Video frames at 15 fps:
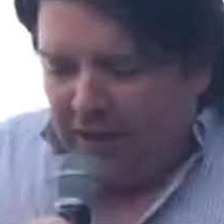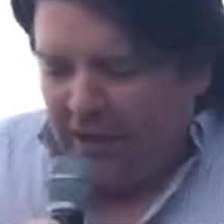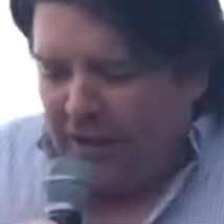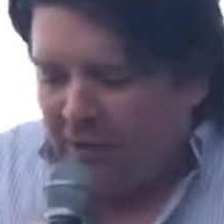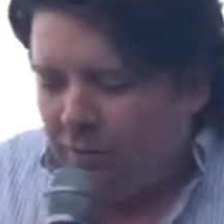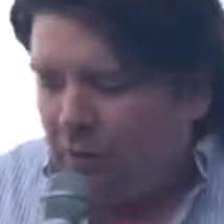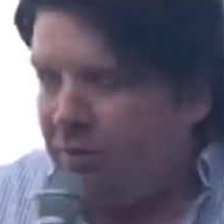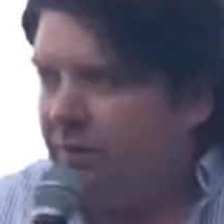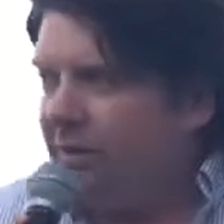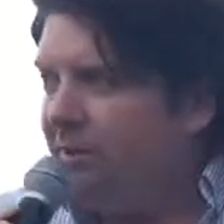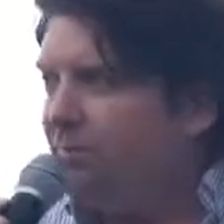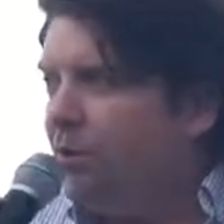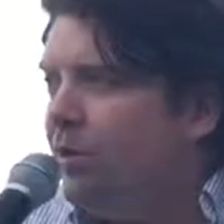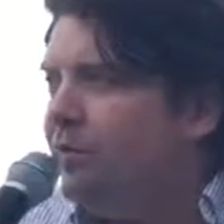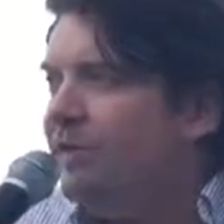And it really
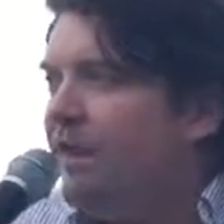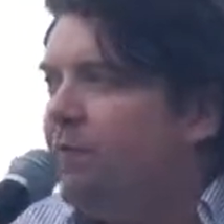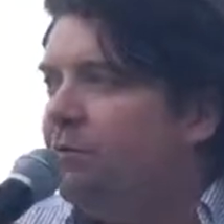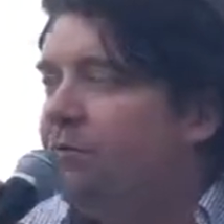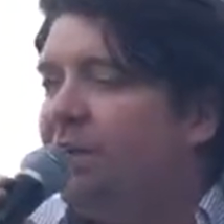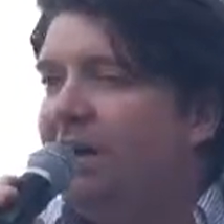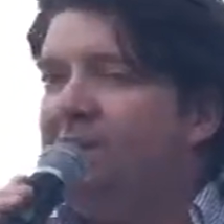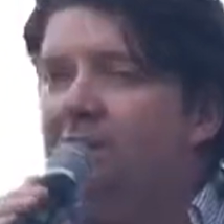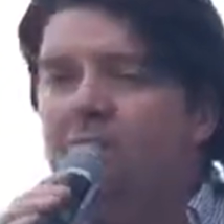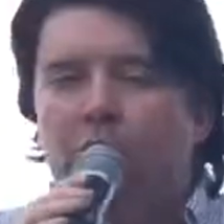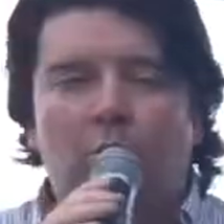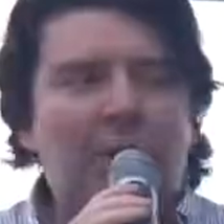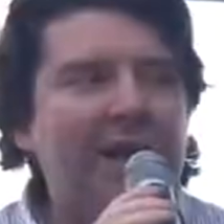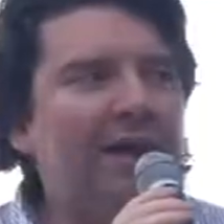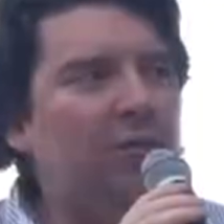boils down to the fact that the
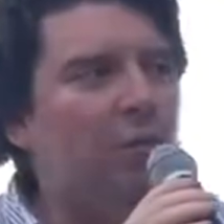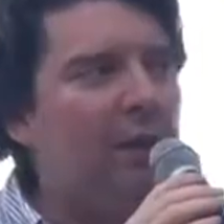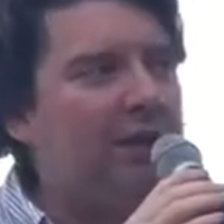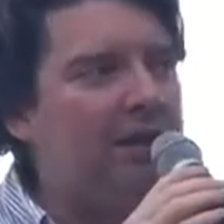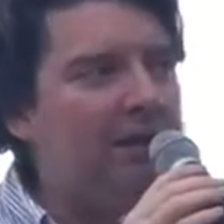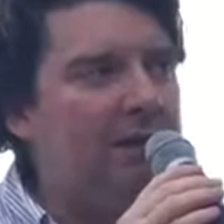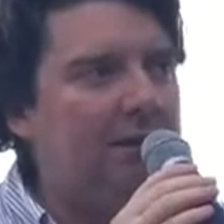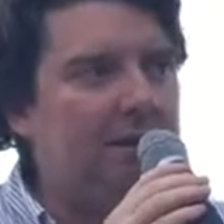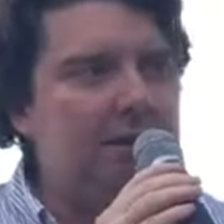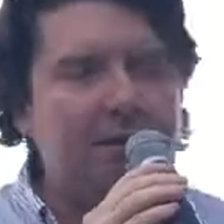way we